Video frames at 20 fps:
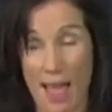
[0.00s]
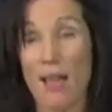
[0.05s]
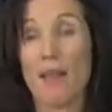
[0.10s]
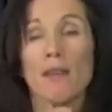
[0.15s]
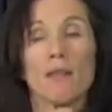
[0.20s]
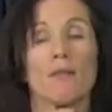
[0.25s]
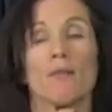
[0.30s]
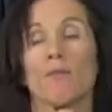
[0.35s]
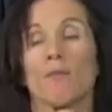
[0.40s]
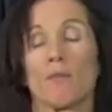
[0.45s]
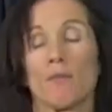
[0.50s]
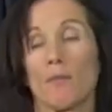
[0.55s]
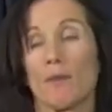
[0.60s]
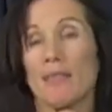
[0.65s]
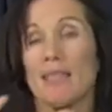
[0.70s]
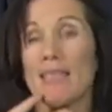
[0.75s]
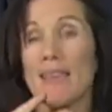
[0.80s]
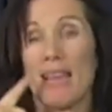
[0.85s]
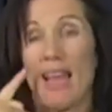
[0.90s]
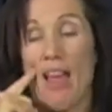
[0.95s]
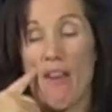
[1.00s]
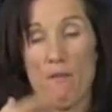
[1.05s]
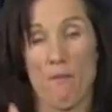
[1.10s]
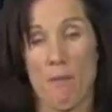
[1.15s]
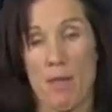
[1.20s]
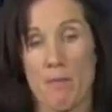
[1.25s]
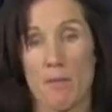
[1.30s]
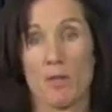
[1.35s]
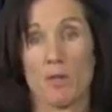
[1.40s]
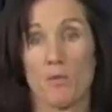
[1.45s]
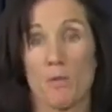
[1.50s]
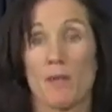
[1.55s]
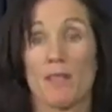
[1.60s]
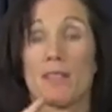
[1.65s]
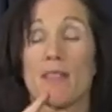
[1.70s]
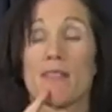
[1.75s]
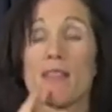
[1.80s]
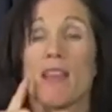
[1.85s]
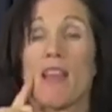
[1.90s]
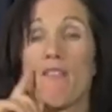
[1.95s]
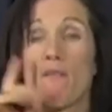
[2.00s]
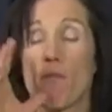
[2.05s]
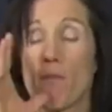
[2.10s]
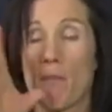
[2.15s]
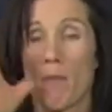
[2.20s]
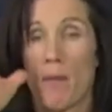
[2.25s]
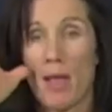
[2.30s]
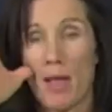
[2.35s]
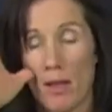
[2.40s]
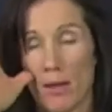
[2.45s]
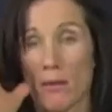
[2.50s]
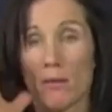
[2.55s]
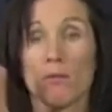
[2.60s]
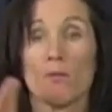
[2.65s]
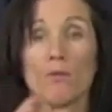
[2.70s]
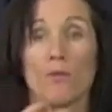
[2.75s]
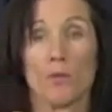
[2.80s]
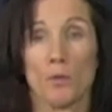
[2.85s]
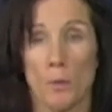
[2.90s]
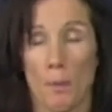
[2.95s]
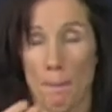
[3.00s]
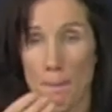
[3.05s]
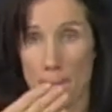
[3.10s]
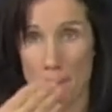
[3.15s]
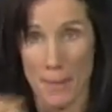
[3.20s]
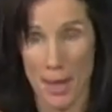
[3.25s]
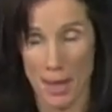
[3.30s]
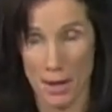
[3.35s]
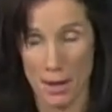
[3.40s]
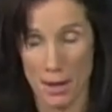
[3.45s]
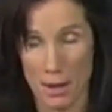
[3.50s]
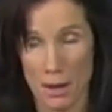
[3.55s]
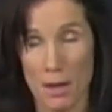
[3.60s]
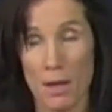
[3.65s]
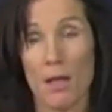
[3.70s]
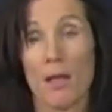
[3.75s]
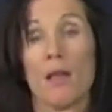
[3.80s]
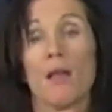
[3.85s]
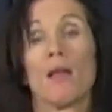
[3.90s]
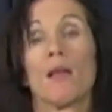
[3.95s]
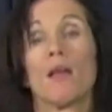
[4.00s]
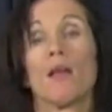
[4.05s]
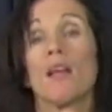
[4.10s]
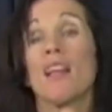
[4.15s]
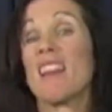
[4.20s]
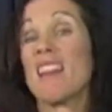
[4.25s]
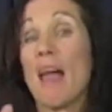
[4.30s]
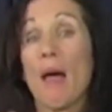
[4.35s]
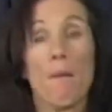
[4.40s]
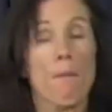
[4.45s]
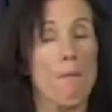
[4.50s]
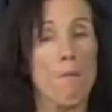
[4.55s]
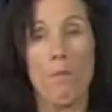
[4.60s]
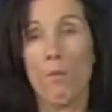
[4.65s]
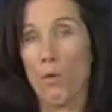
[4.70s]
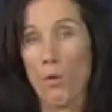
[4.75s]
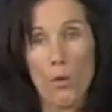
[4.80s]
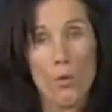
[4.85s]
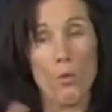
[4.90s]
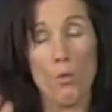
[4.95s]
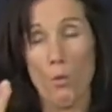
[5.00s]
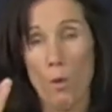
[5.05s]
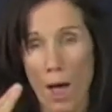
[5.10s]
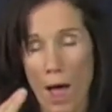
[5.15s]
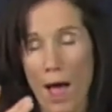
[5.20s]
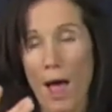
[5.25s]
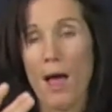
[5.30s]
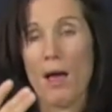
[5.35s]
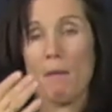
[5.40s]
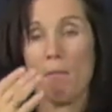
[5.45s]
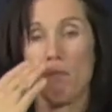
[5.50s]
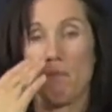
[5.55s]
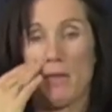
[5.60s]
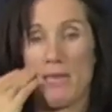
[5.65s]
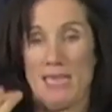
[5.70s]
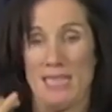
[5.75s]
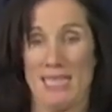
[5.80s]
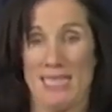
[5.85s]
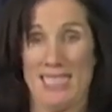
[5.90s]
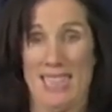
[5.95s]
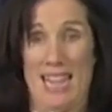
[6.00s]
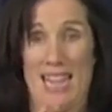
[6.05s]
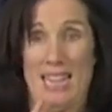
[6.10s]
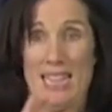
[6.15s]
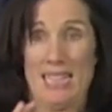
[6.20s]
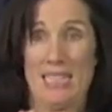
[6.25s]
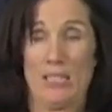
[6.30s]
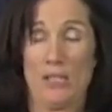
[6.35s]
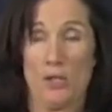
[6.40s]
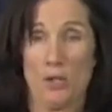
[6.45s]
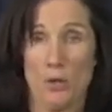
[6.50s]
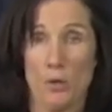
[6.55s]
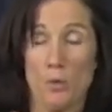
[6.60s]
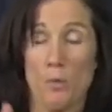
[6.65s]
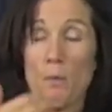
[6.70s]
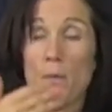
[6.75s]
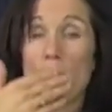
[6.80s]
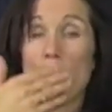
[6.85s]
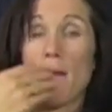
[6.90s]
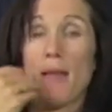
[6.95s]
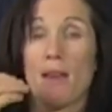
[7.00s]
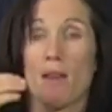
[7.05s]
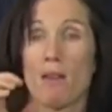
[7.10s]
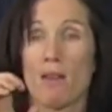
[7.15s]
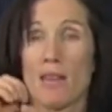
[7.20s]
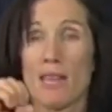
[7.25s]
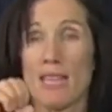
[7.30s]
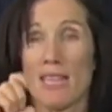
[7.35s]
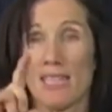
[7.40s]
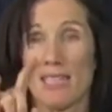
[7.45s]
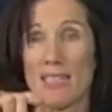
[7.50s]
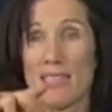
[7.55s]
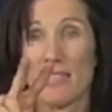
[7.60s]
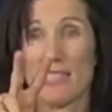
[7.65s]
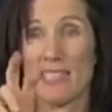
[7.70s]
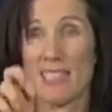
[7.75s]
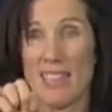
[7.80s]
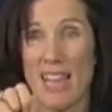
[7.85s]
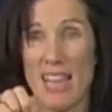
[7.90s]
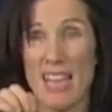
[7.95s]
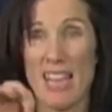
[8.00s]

and shift frequently, and they found that those deaf babies of deaf parents did better. And the reason that that is